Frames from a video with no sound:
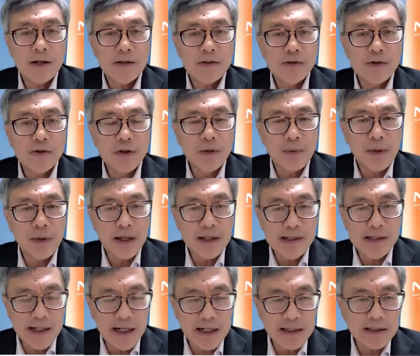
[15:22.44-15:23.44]
So we
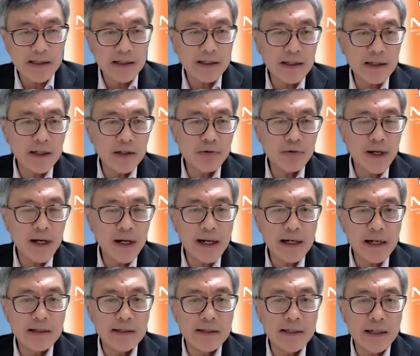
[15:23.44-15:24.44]
started in
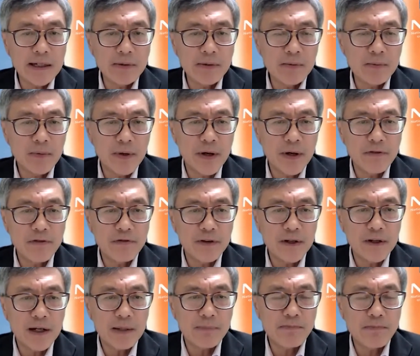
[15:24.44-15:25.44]
2018 with
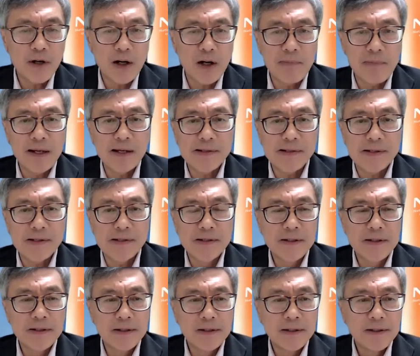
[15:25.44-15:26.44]
a promise
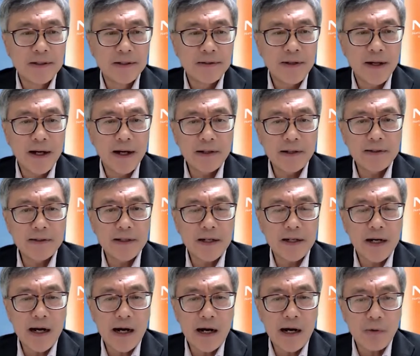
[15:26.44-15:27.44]
that
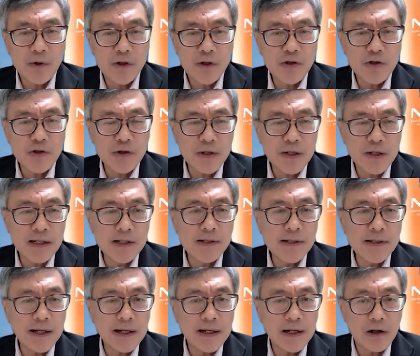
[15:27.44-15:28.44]
our
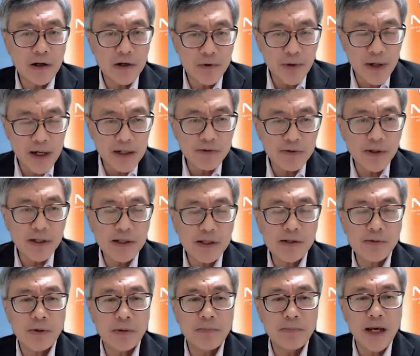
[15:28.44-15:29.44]
students and our
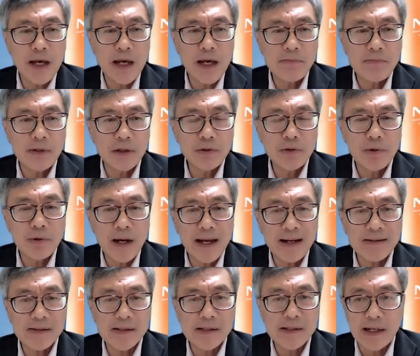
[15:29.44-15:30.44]
graduates will be able to
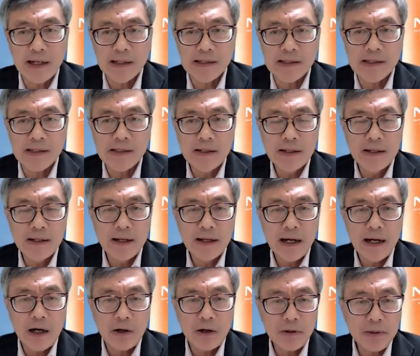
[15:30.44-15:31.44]
access
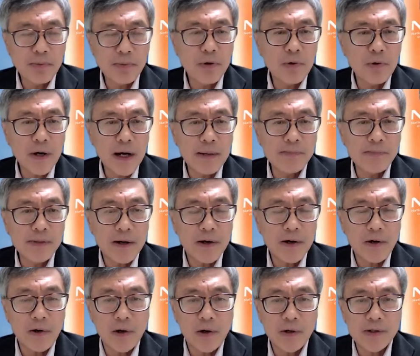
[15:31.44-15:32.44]
our programs
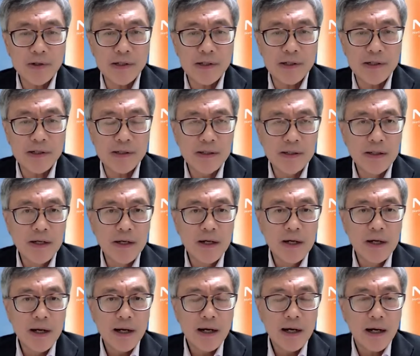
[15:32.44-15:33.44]
and courses
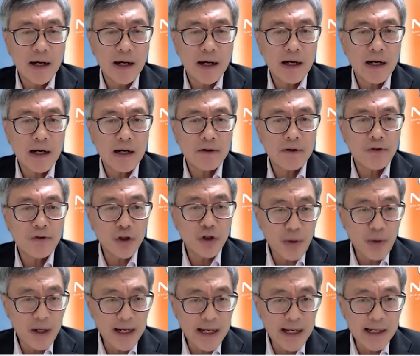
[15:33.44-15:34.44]
for
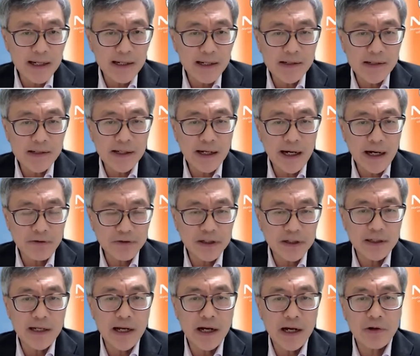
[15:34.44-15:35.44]
20 years
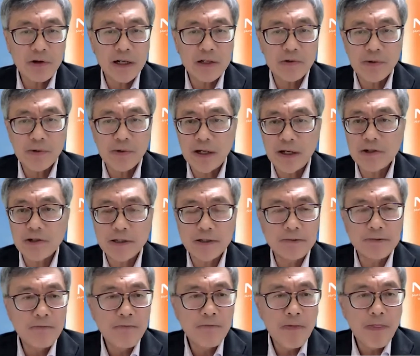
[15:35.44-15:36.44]
after their graduation.